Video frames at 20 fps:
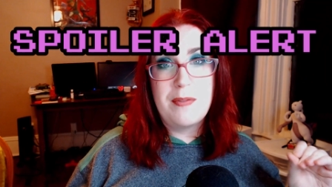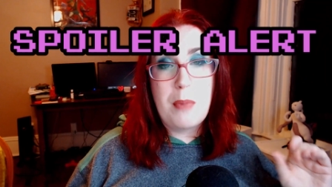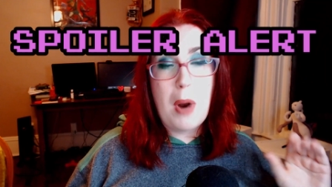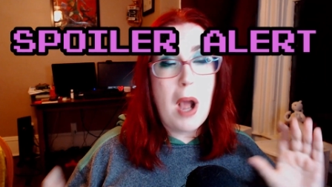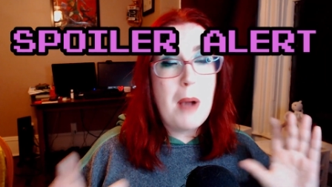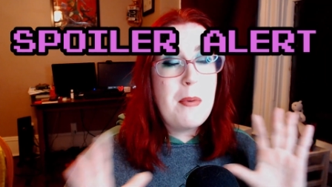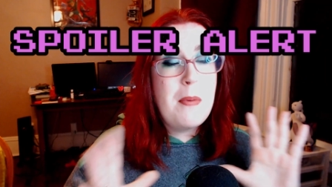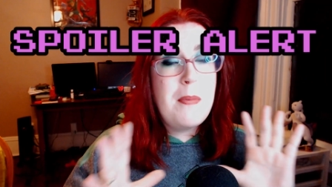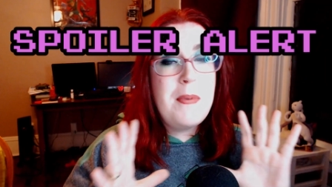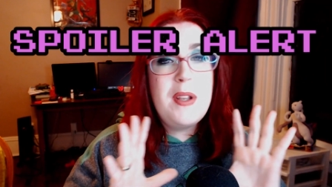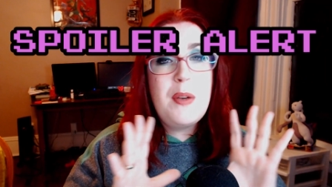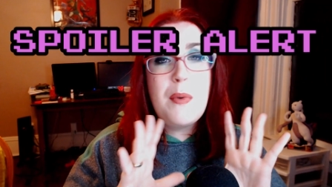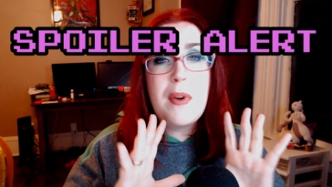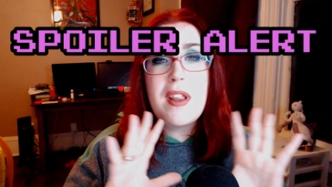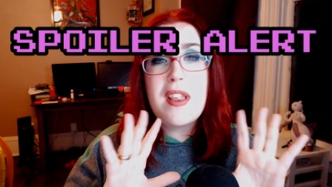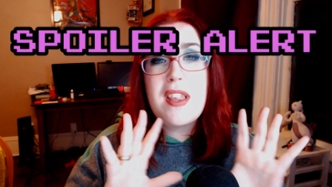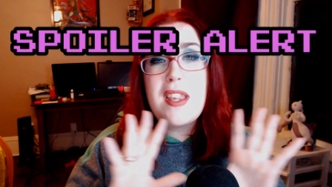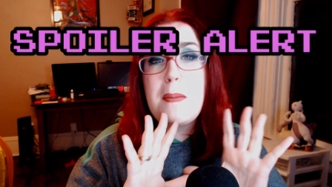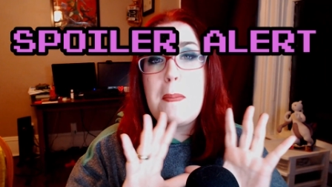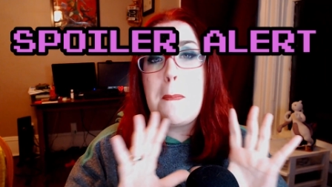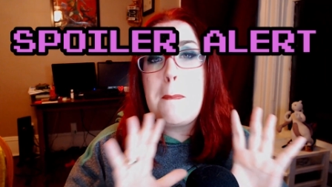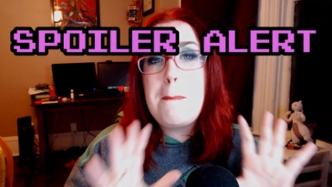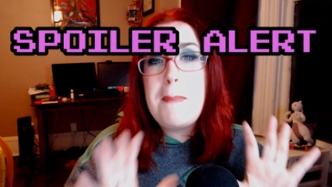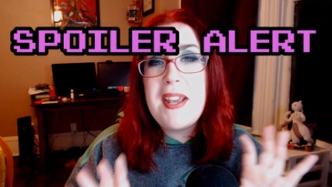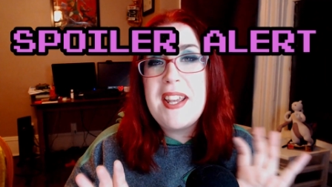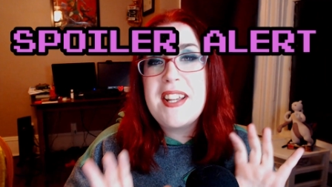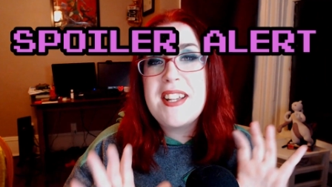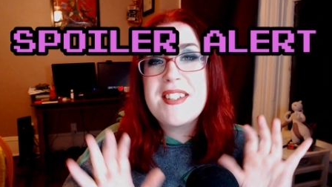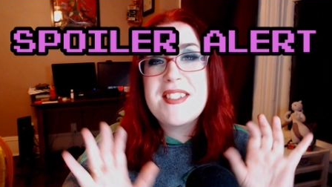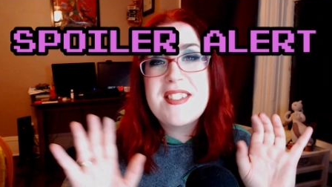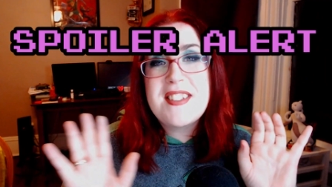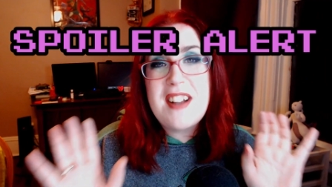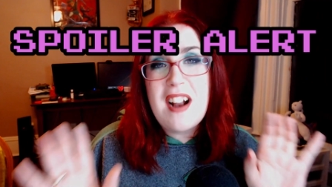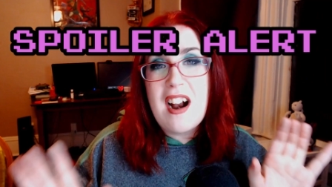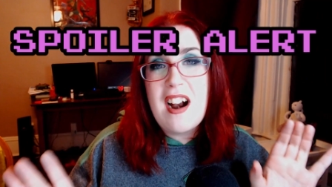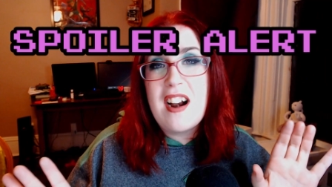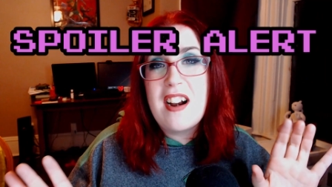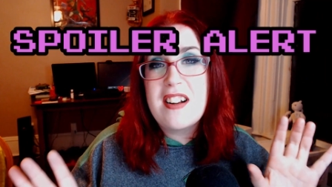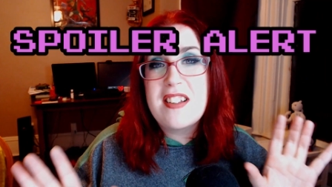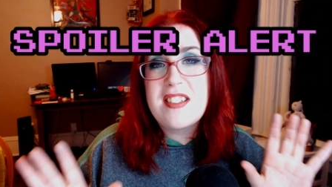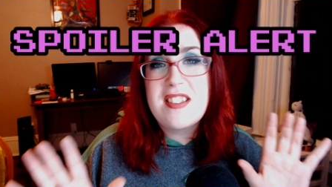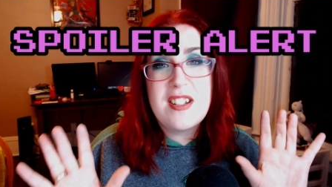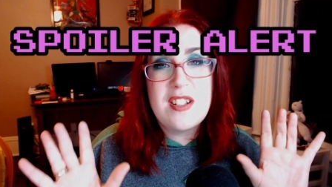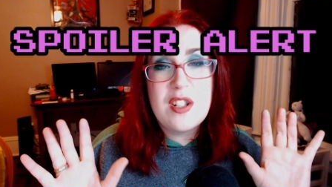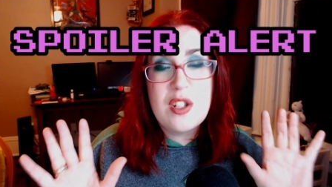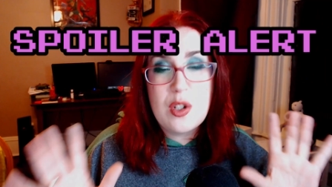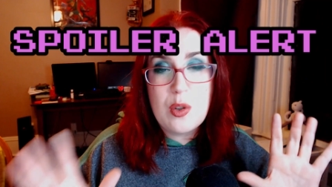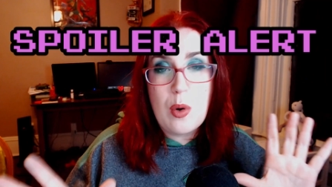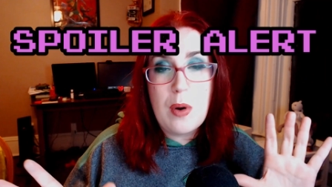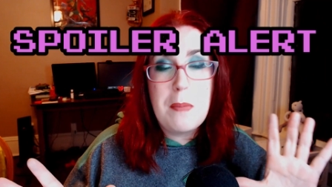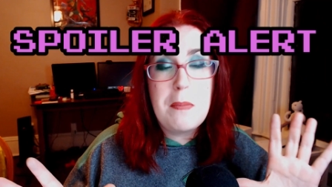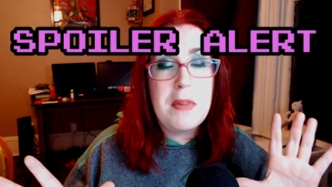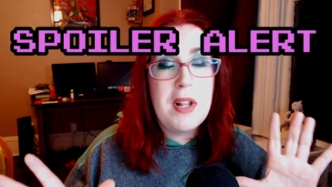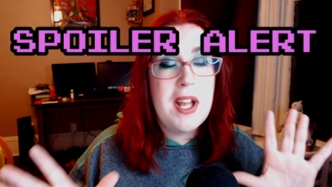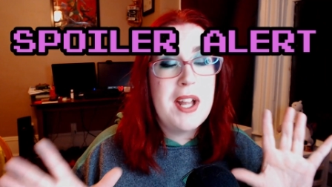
Probably one of the biggest arcs in Stormblood